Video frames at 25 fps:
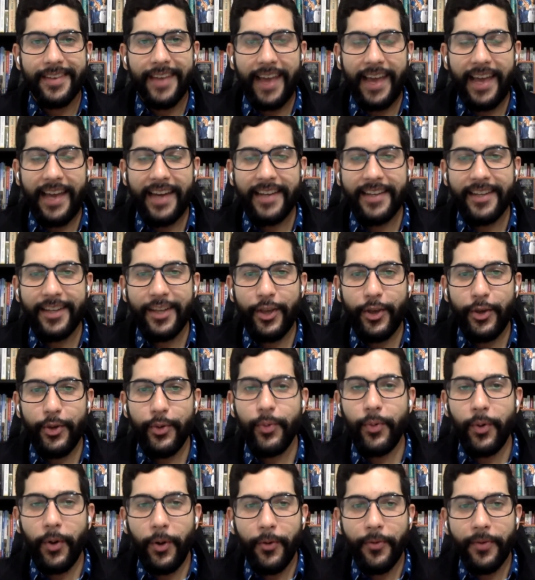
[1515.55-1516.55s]
And
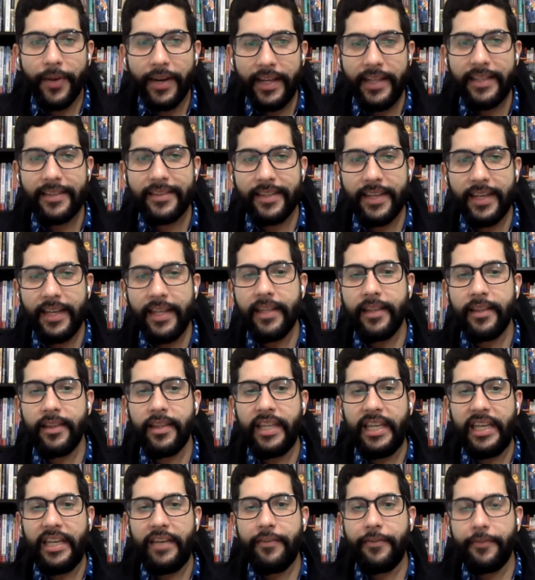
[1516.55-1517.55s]
you already
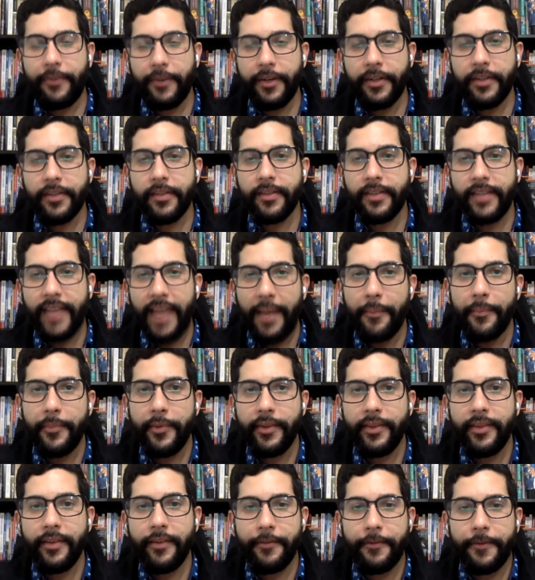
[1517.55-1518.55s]
did the first step.
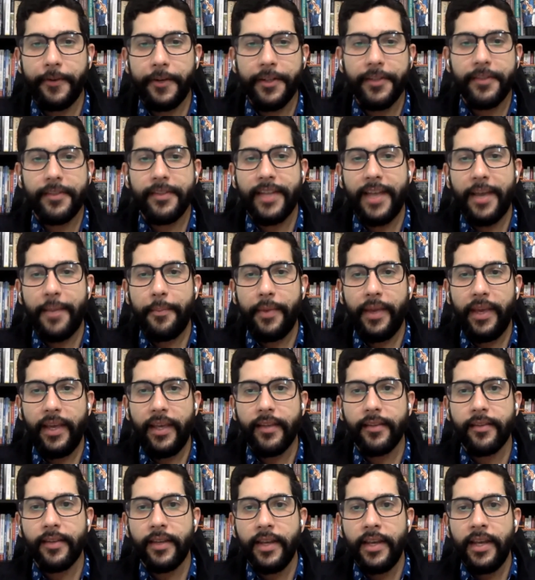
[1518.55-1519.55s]
The first step
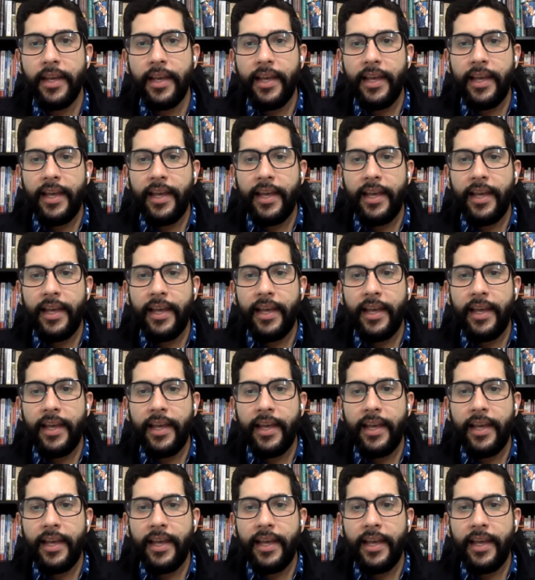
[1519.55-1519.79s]
is